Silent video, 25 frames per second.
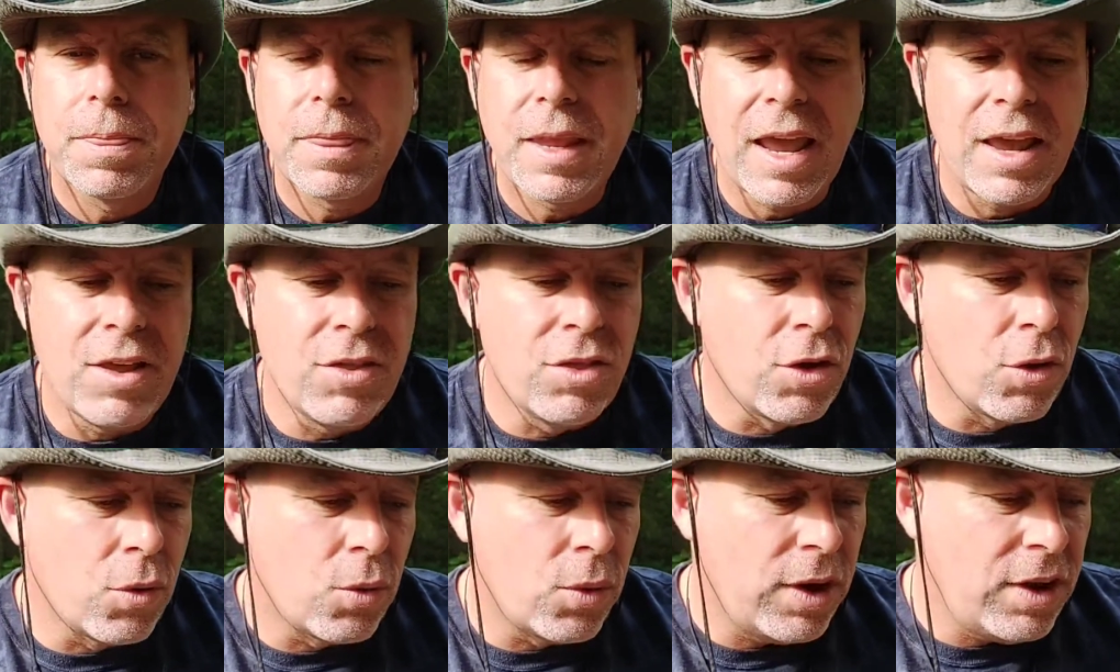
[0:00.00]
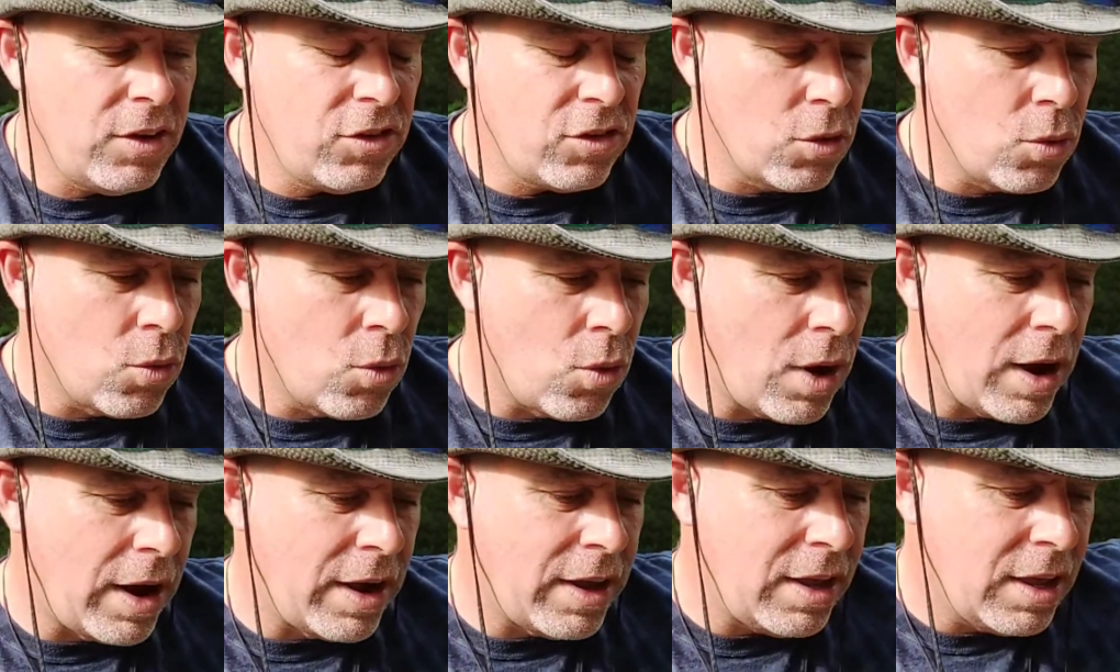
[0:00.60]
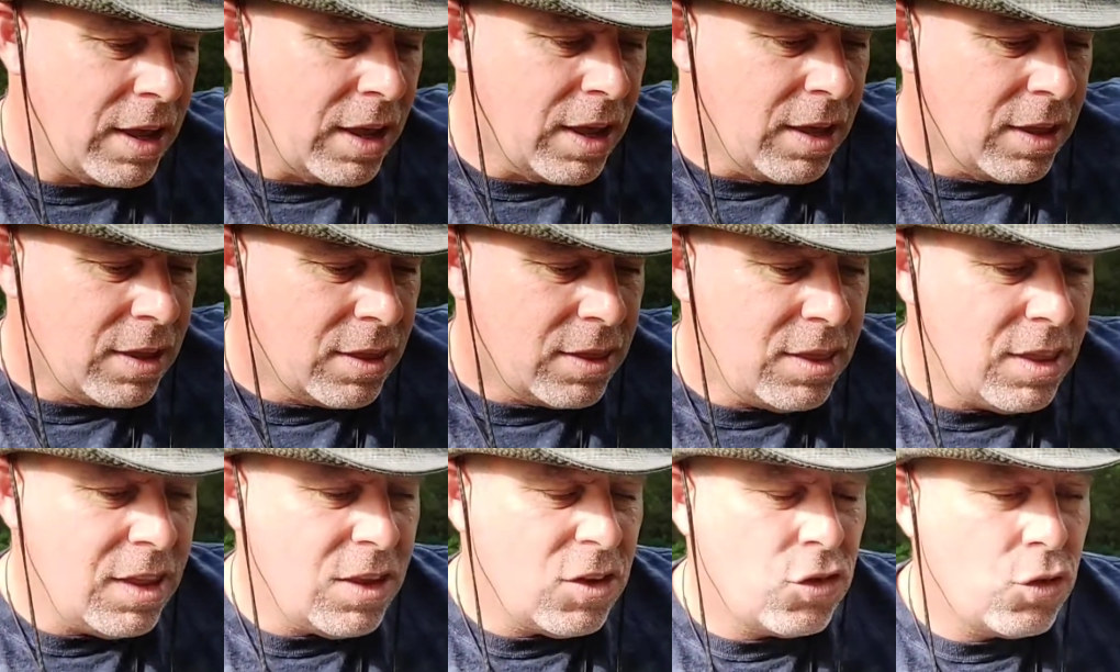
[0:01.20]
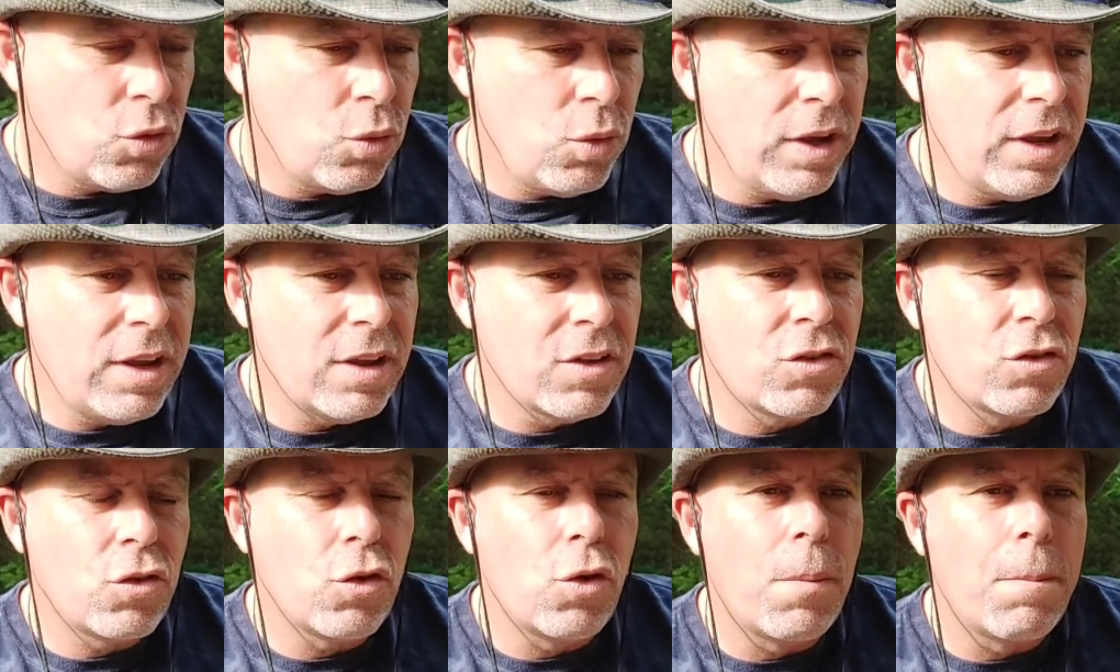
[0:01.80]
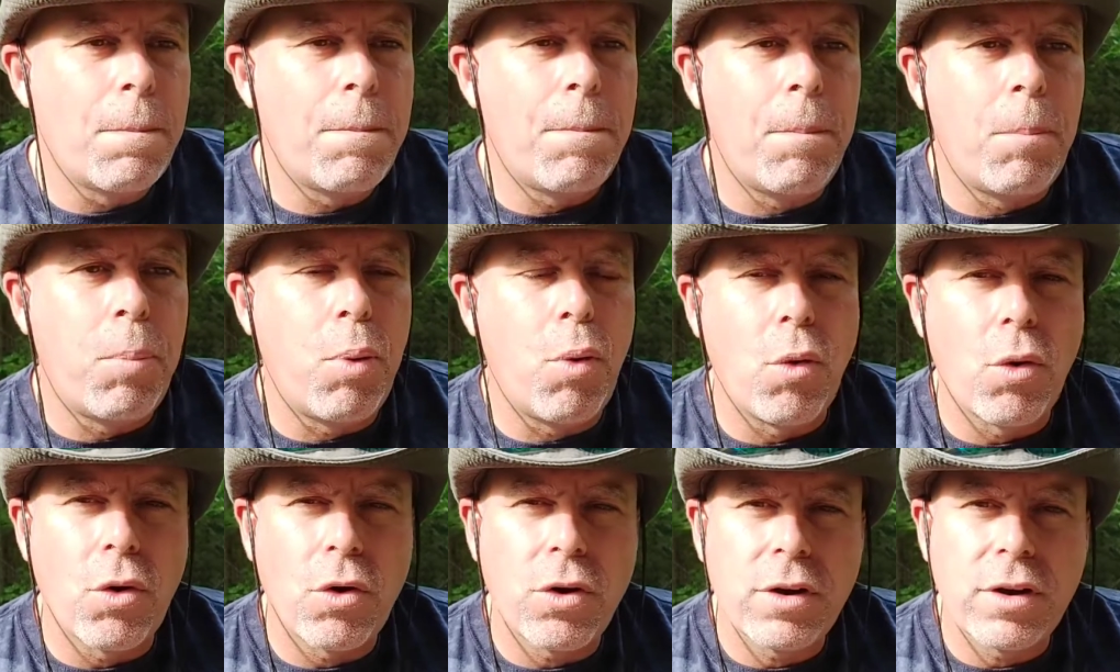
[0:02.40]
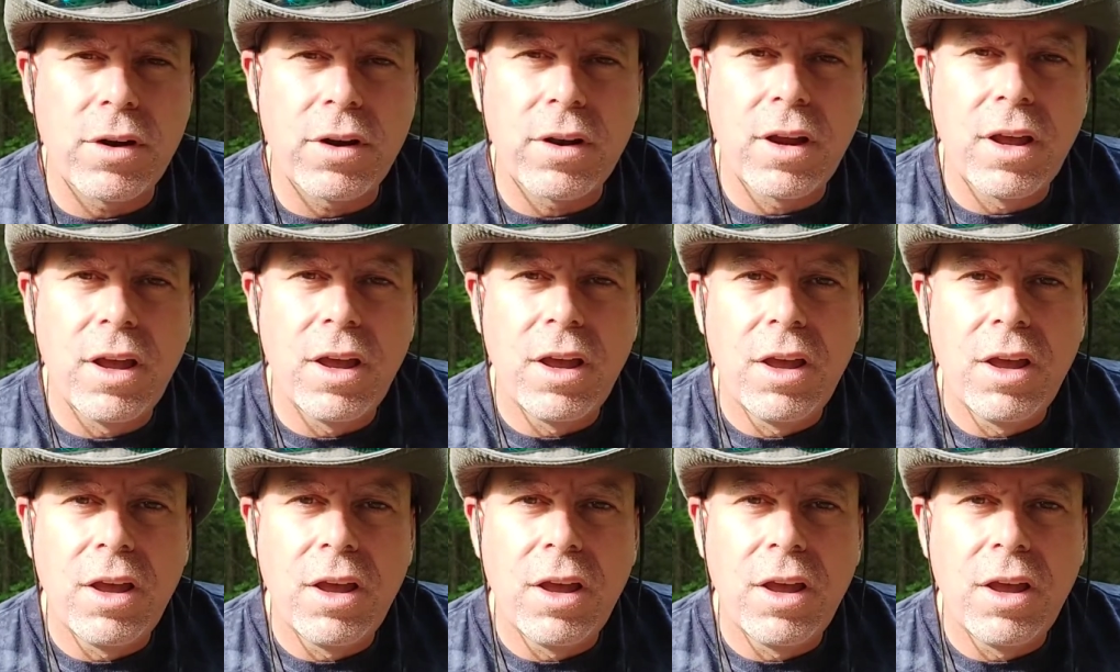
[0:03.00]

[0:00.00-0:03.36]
And the reason why this week is so important